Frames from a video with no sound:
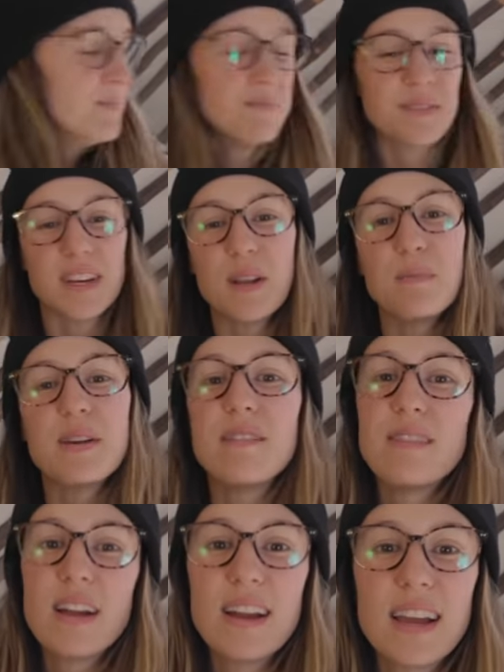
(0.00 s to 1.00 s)
gonna be
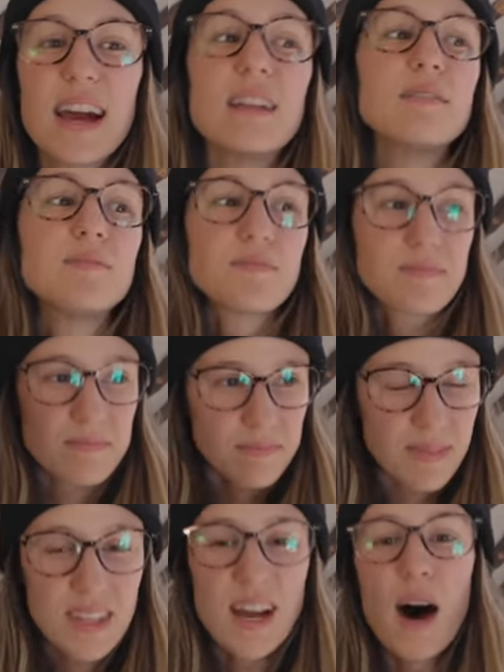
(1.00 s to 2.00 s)
a very kind of
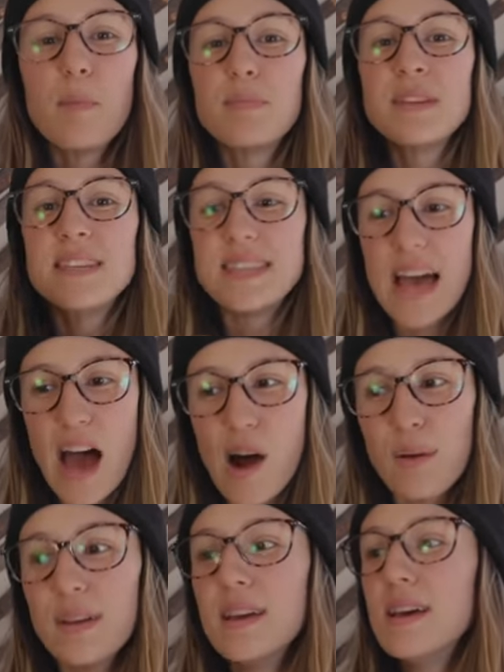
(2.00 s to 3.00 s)
up and
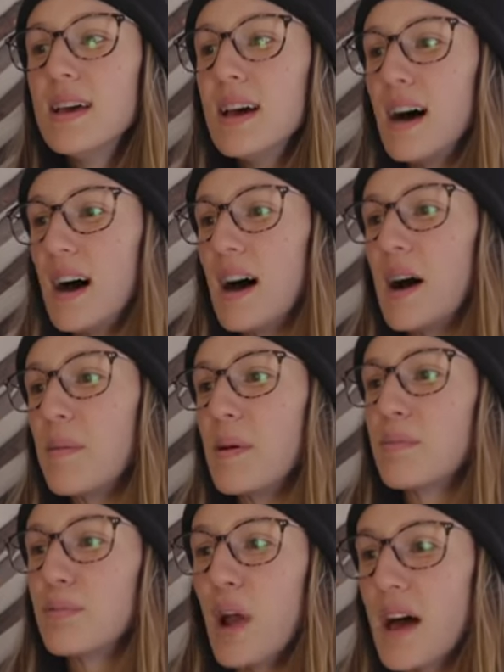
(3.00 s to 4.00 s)
down
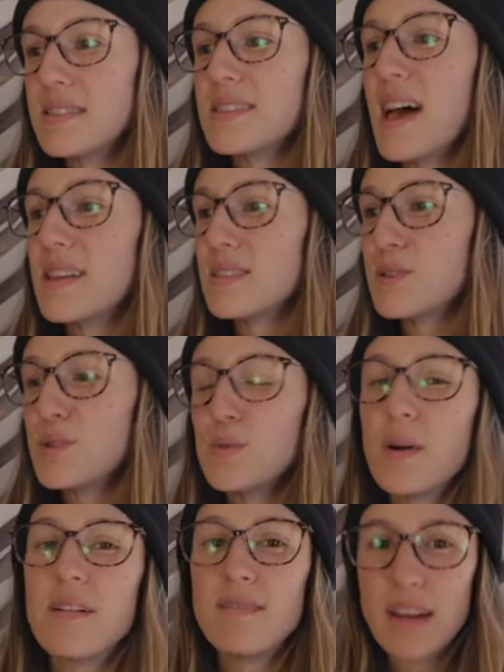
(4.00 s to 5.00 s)
um, process
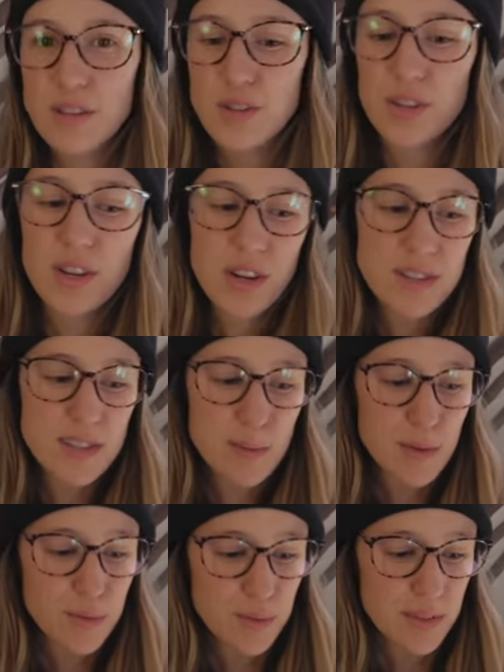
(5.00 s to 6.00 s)
to eventually her
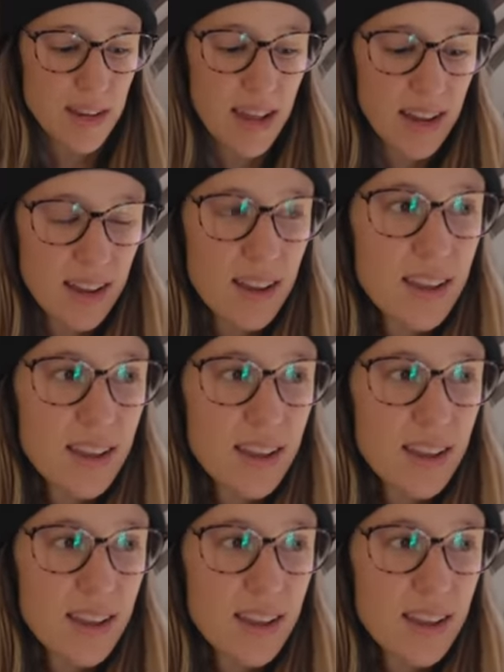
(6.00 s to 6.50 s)
sleeping through the night.